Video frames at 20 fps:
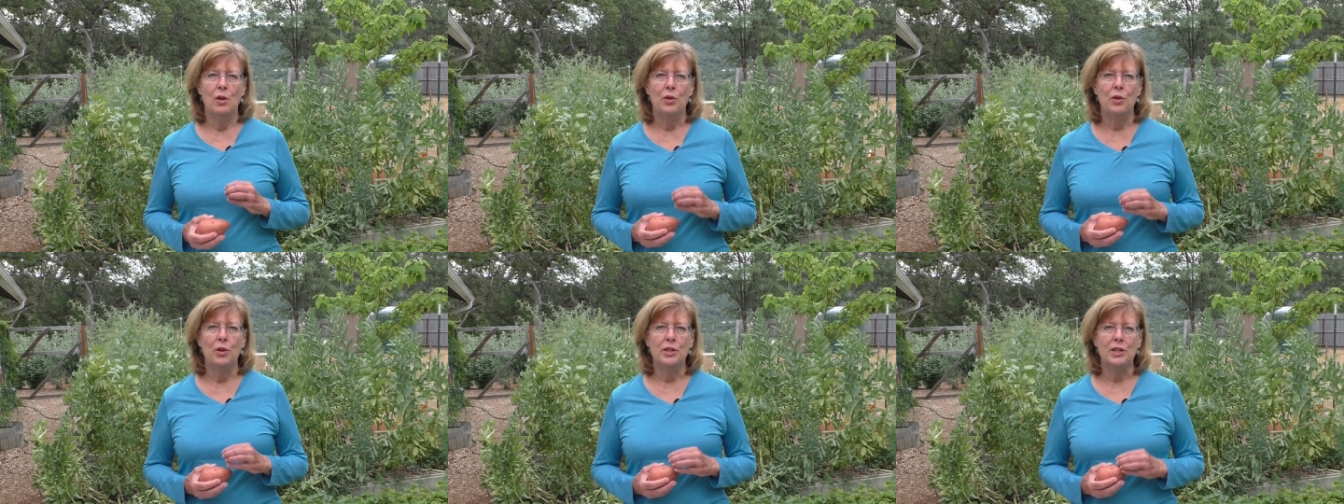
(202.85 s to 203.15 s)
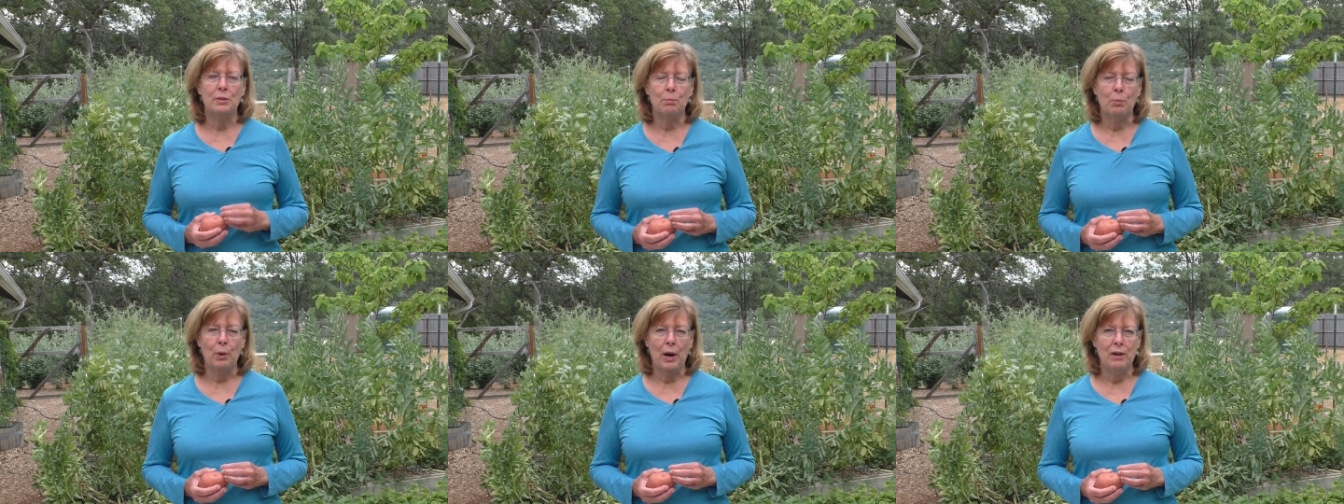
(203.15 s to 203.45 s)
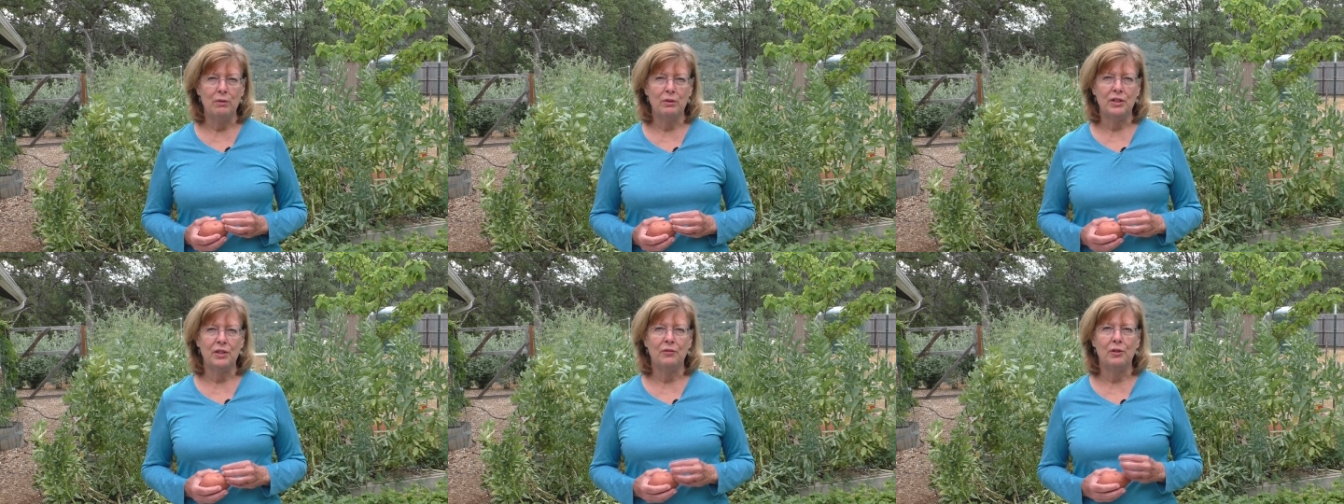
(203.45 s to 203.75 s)
the
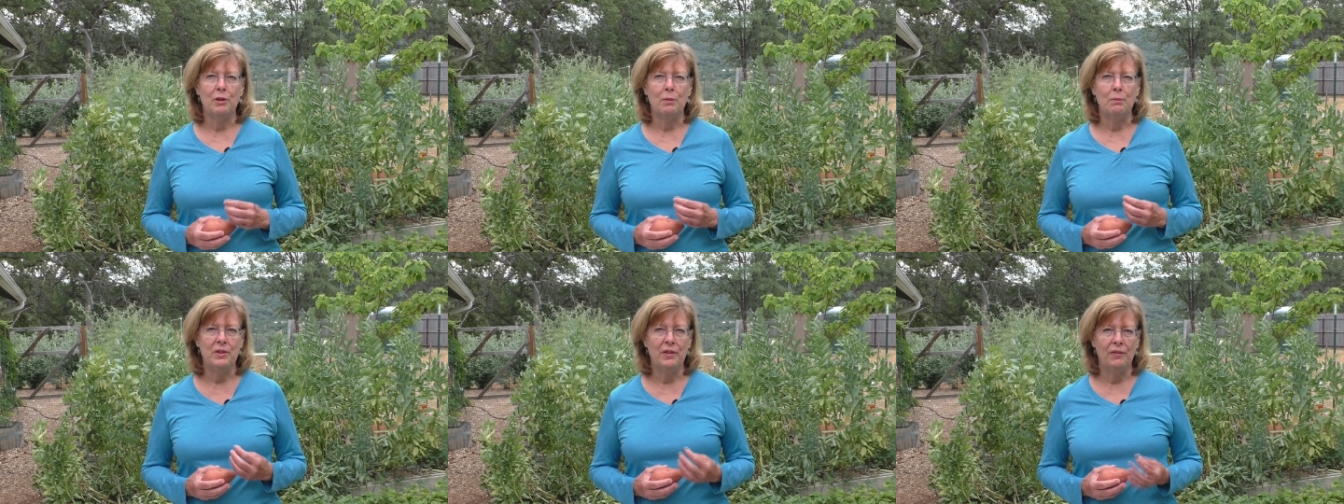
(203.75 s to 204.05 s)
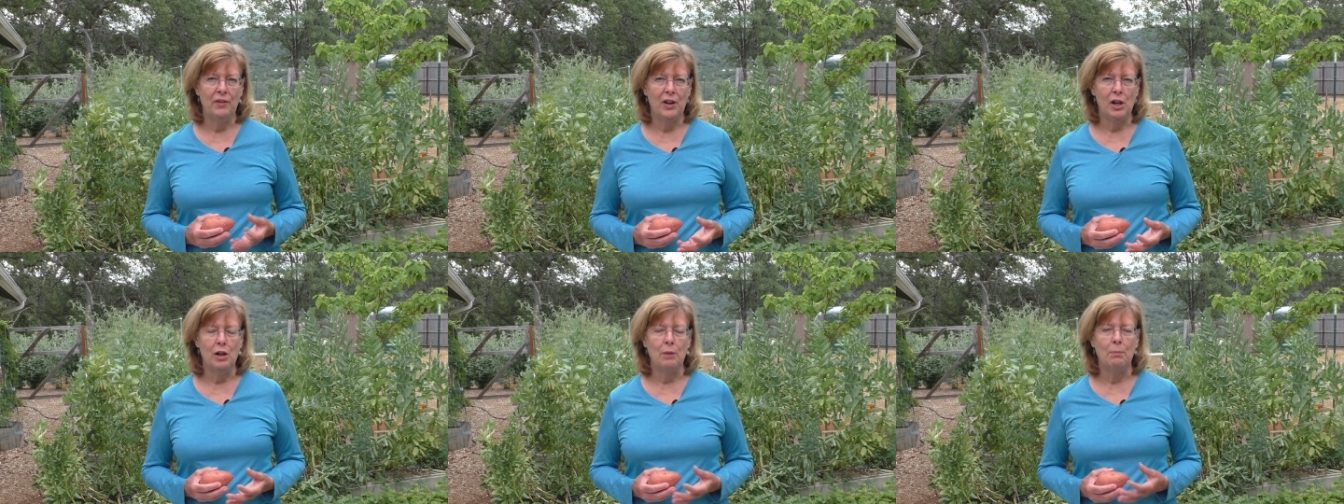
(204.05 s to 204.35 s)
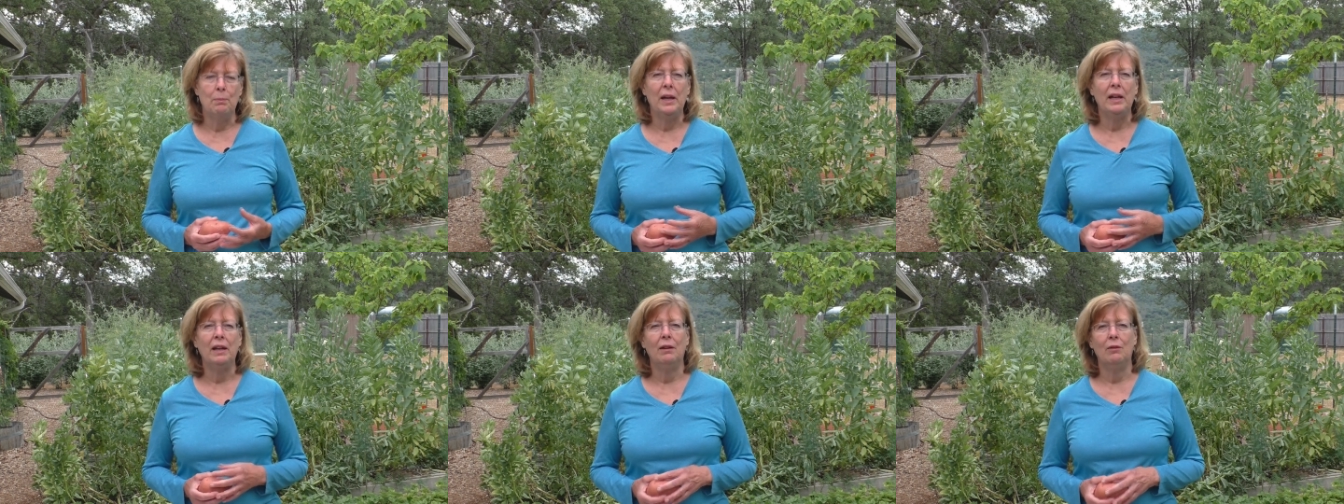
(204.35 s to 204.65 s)
sprouts from
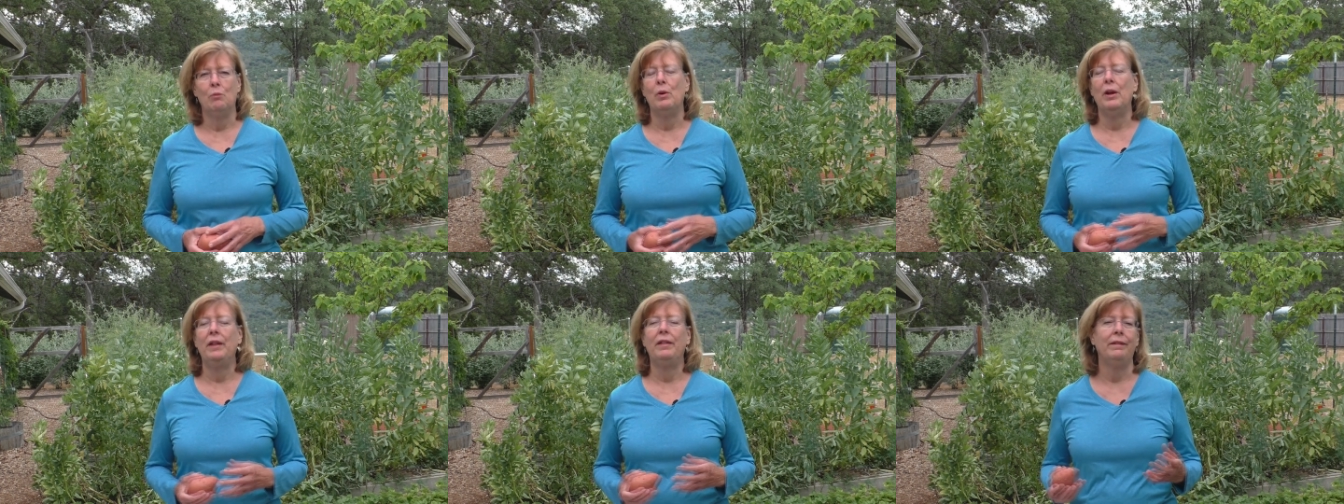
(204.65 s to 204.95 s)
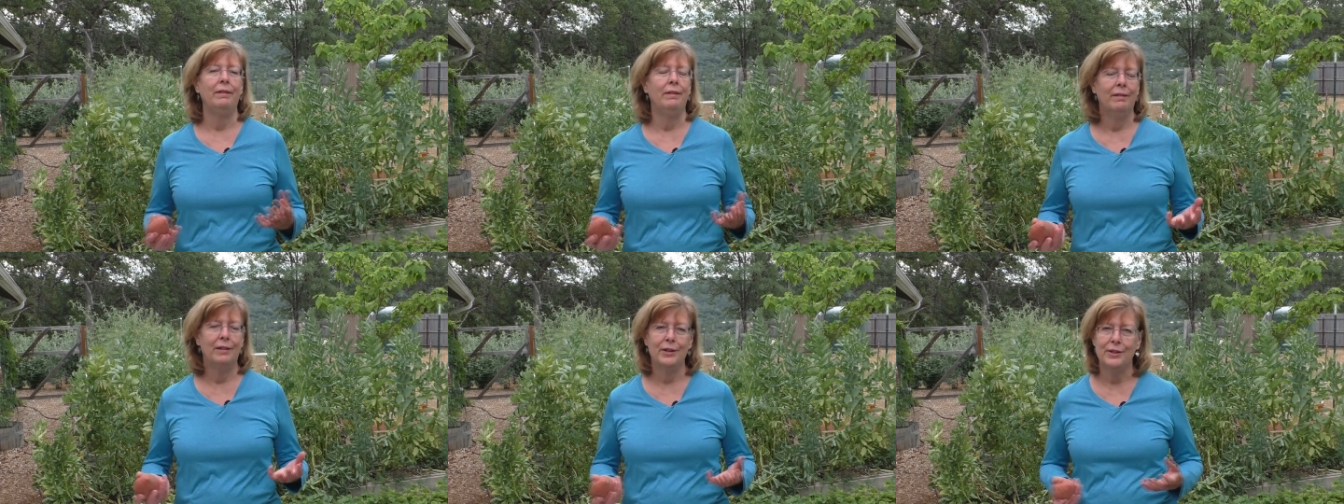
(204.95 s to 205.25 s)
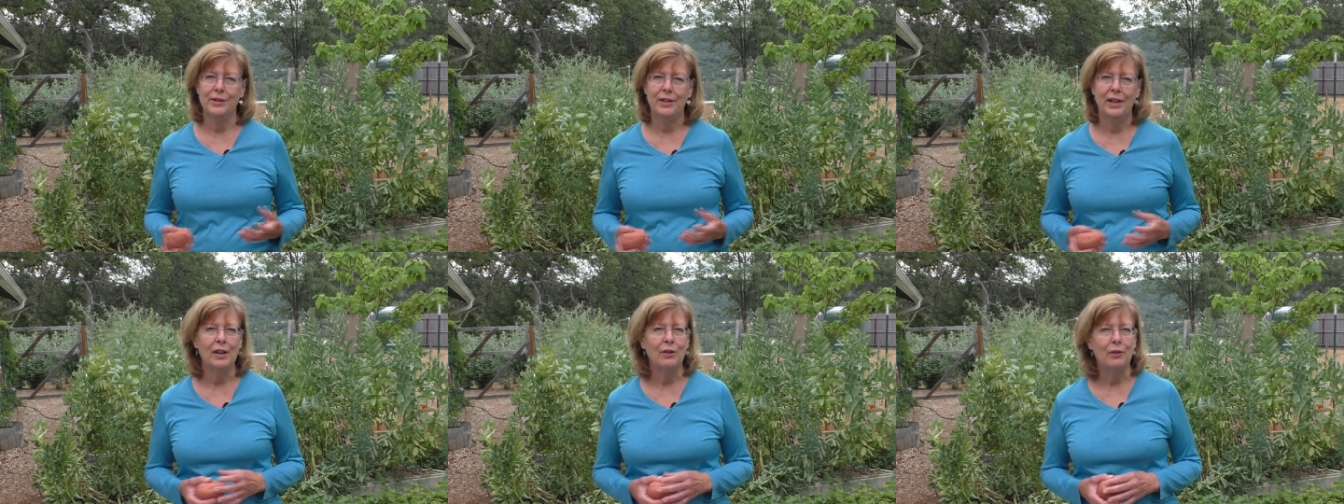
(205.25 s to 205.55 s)
developing when they're
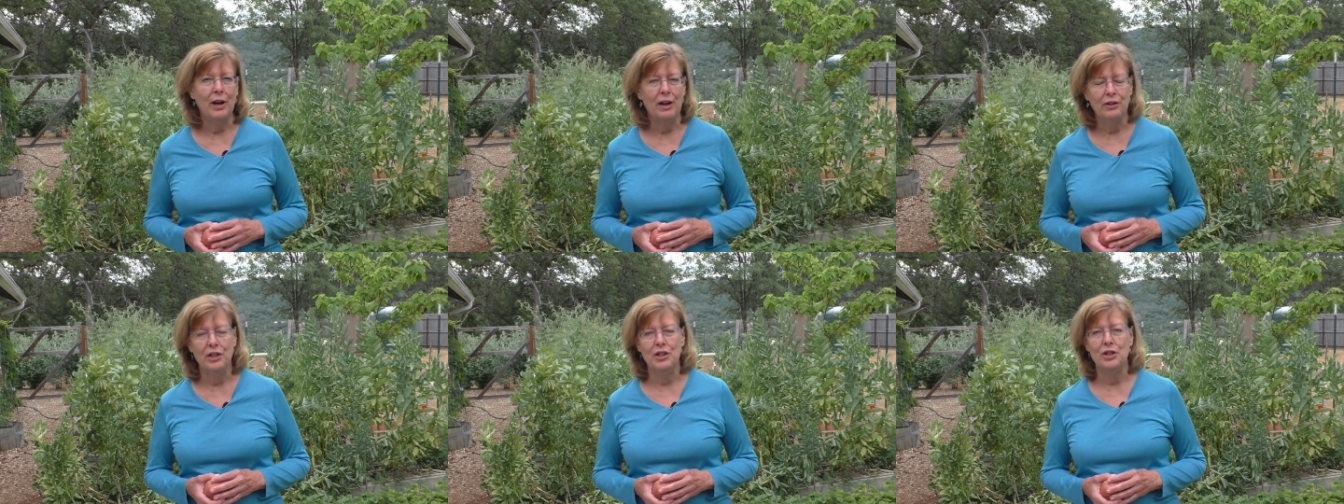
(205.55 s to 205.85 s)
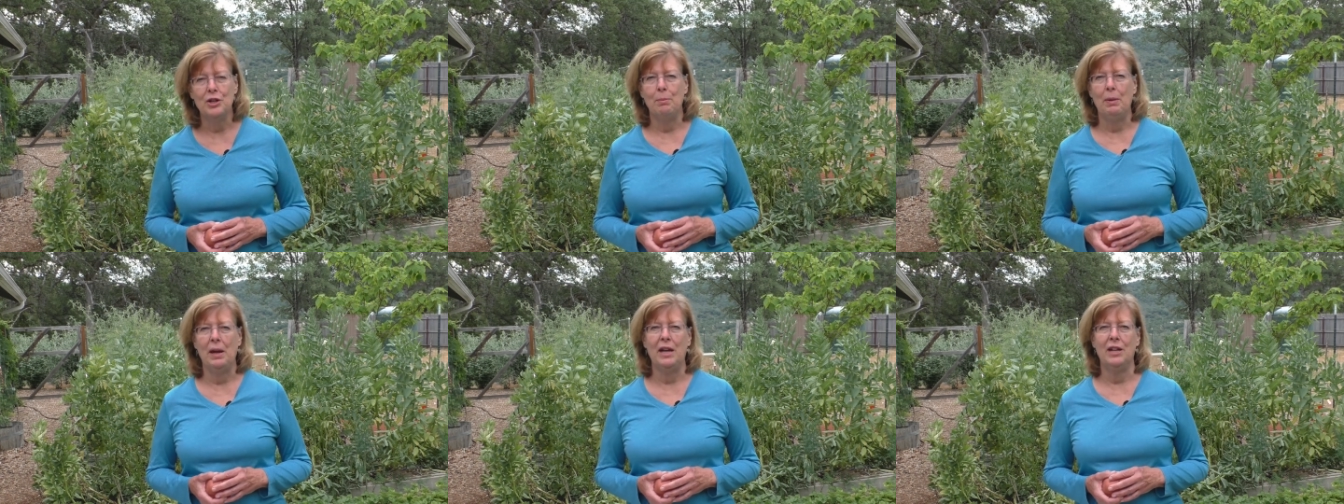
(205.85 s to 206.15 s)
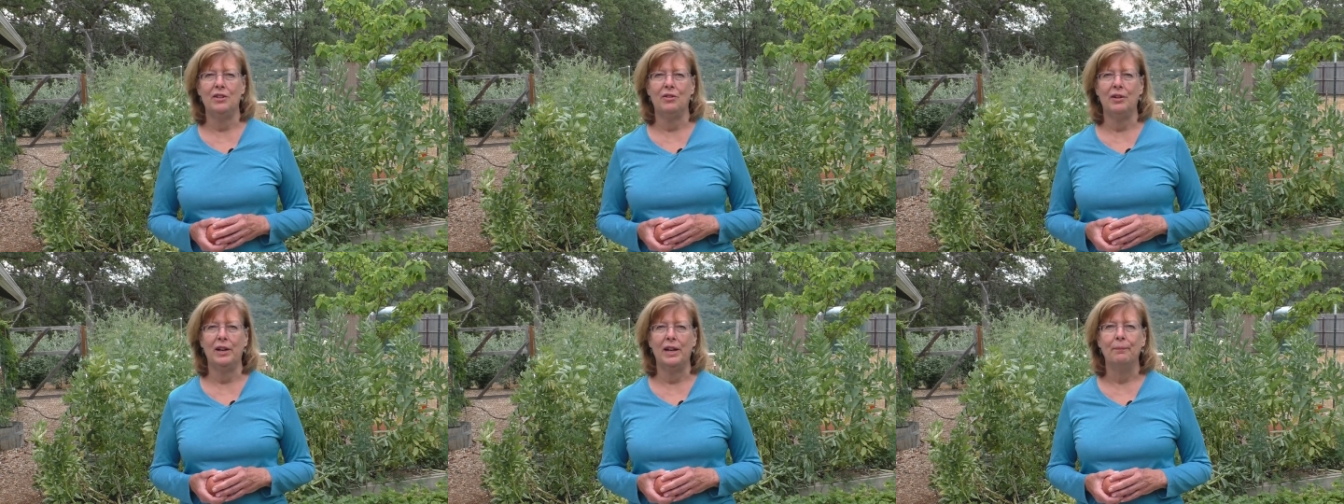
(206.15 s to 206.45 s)
sitting around in your
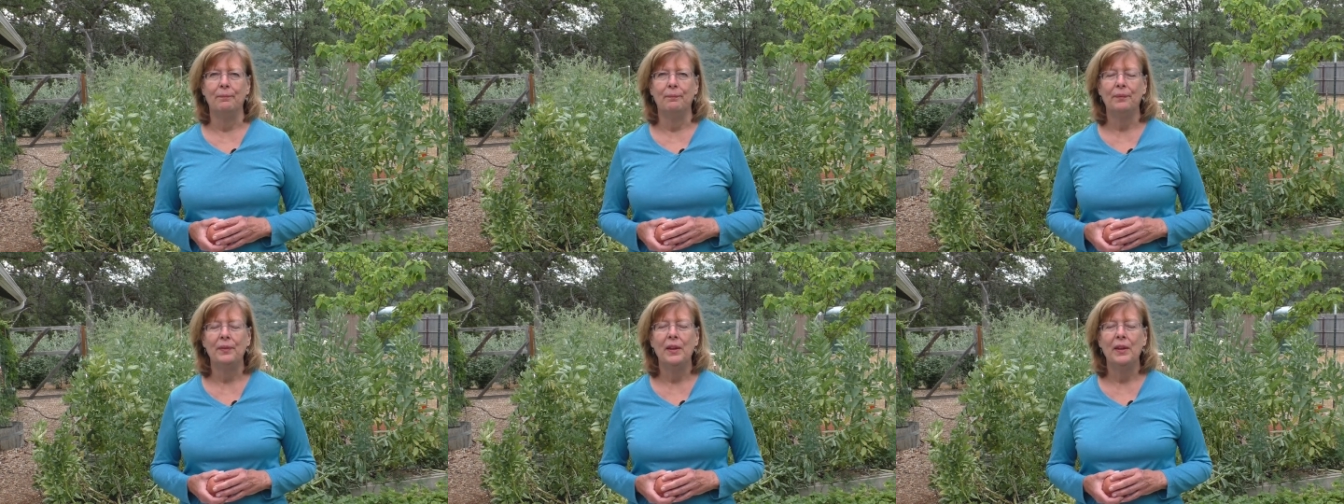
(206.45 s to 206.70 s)
pantry.